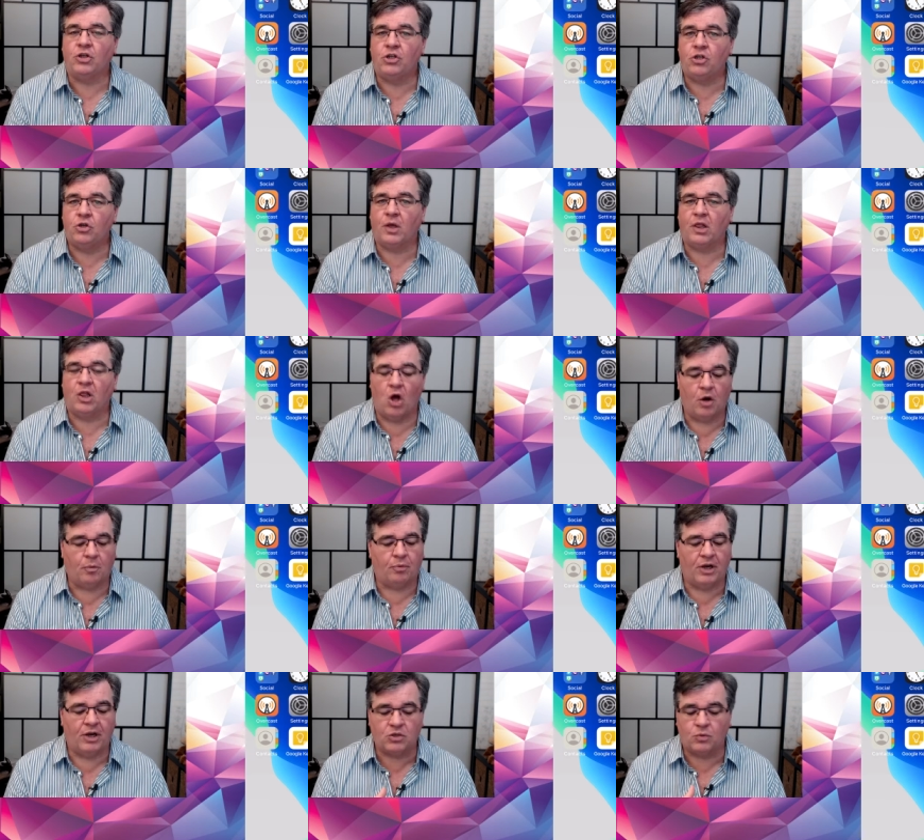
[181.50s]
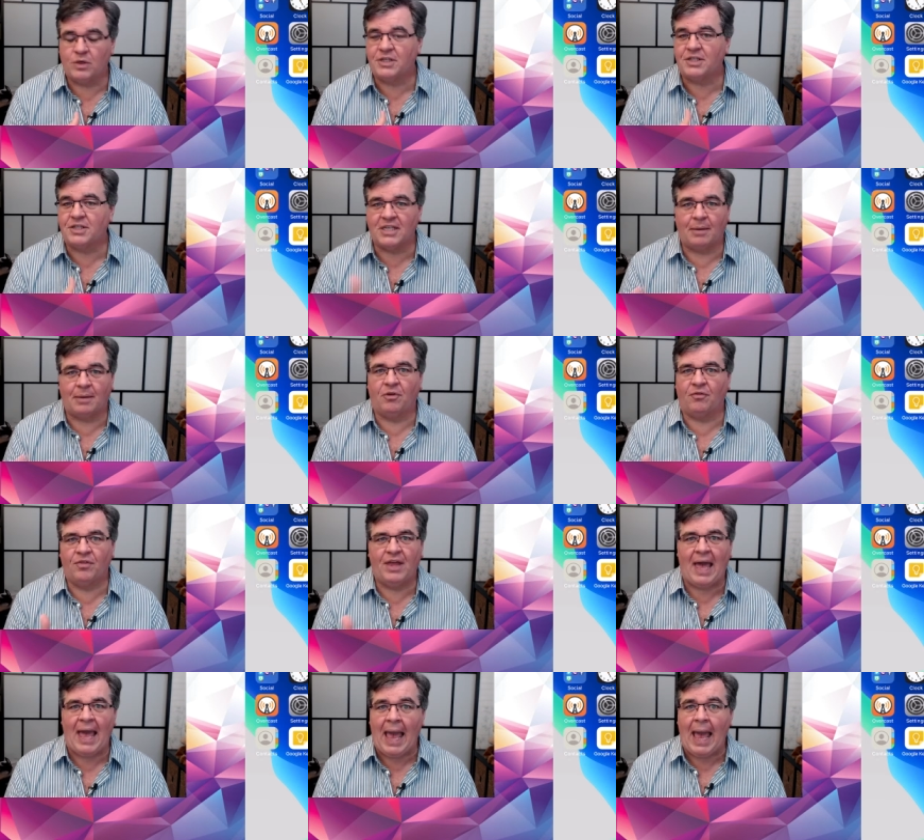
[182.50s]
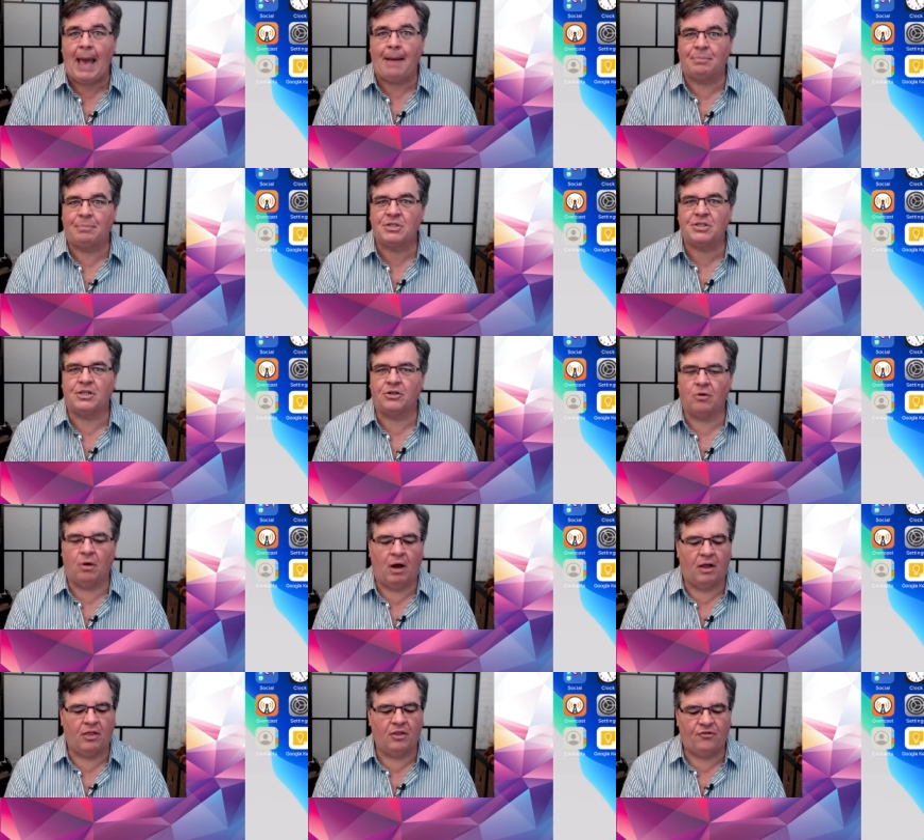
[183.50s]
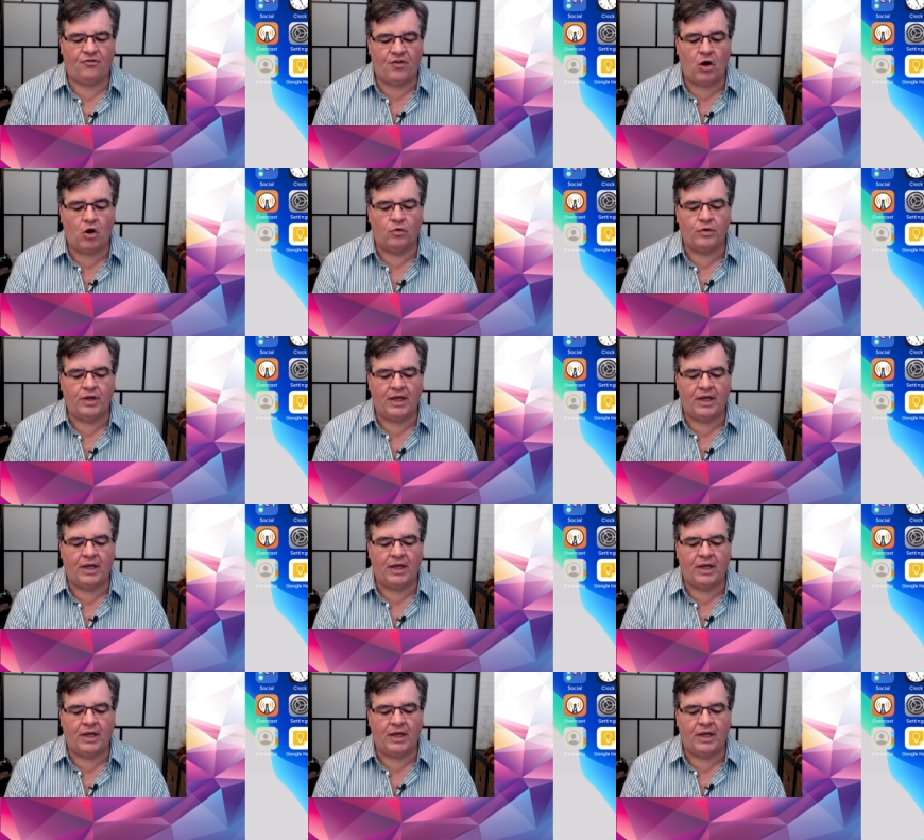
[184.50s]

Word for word: do with long press with some of the apps that are on the phone.